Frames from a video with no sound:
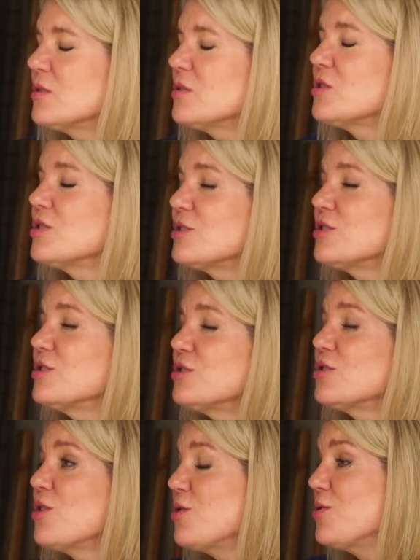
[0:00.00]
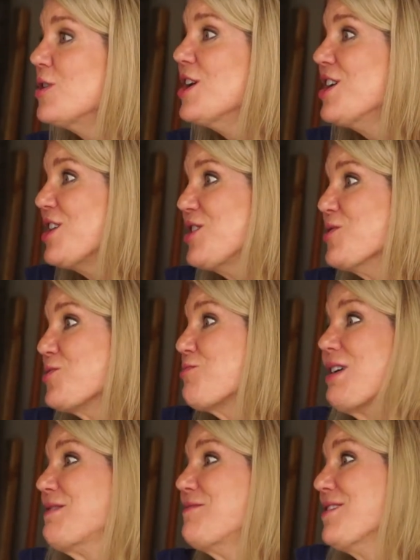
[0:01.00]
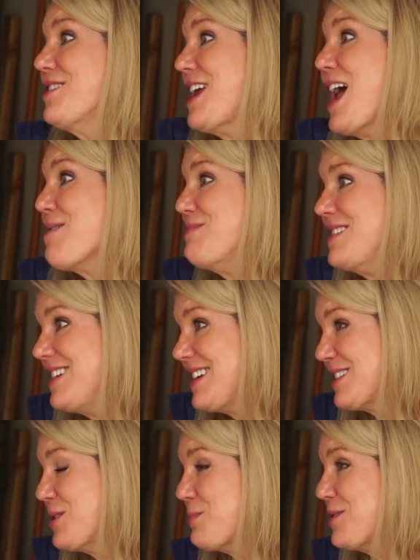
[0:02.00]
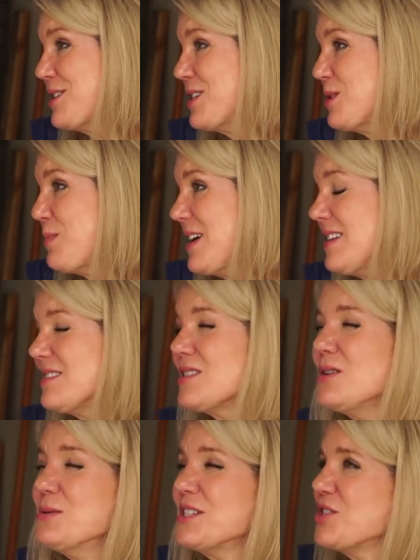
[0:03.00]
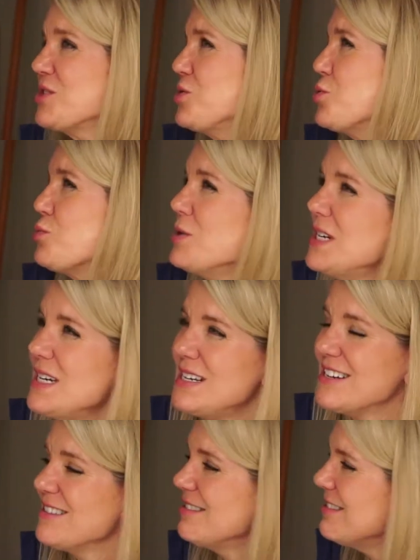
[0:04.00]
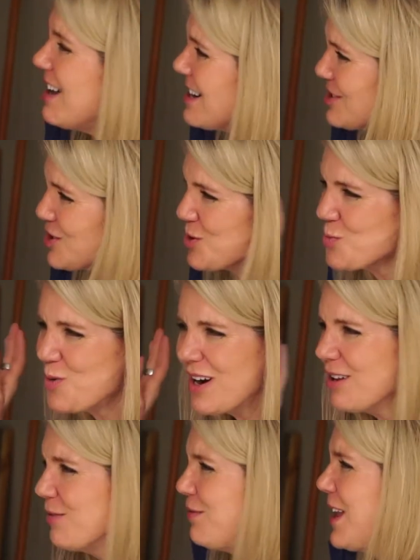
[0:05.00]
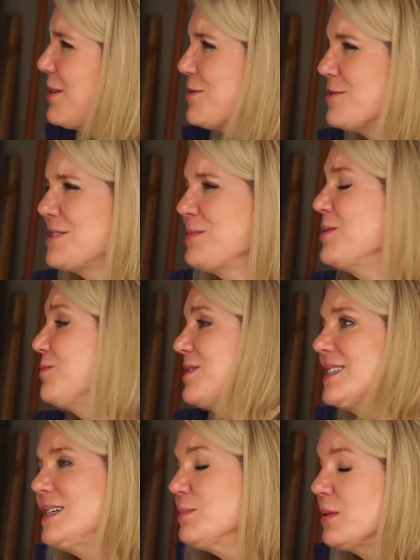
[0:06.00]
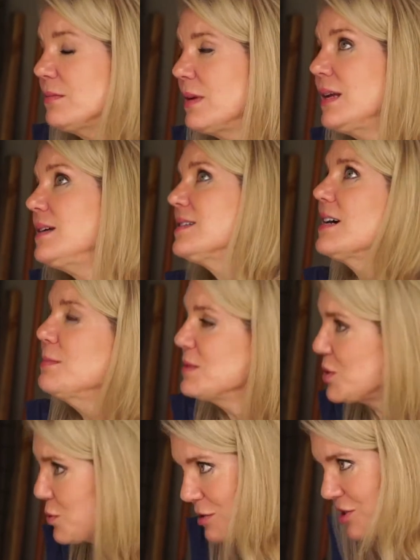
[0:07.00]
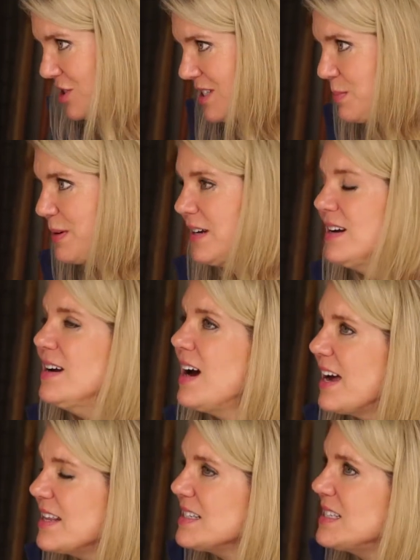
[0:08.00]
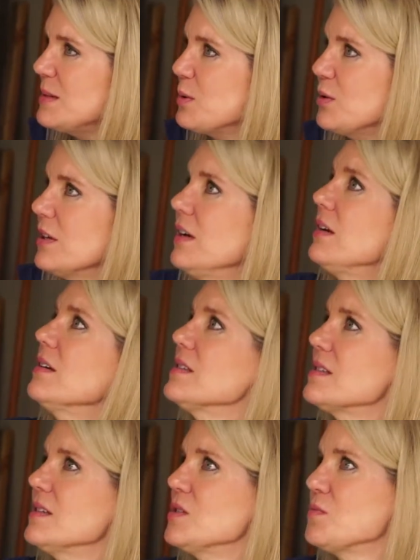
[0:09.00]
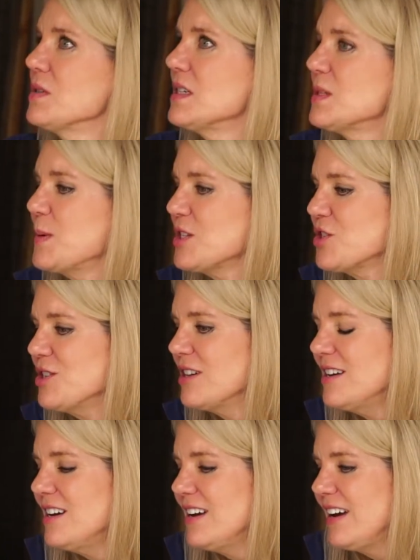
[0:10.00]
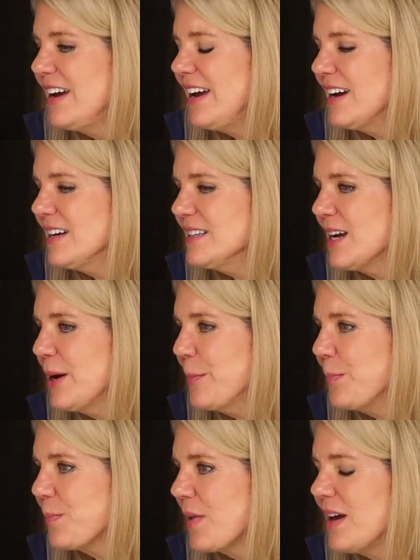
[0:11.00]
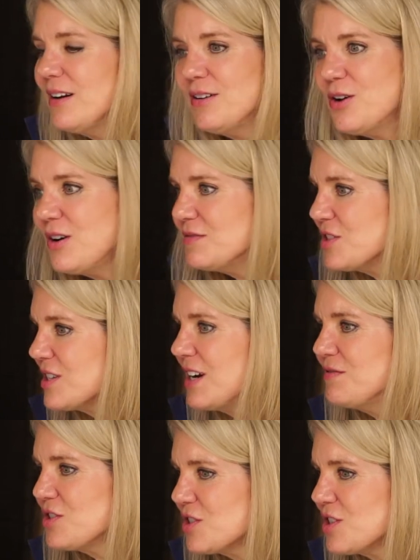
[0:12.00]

are just so, you know, grateful and happy to get to participate, and it's always just green and lush and wildflowers. You know, the Steamboat anytime is gorgeous, but I think Steamboat Lake is really special, and I don't know, I've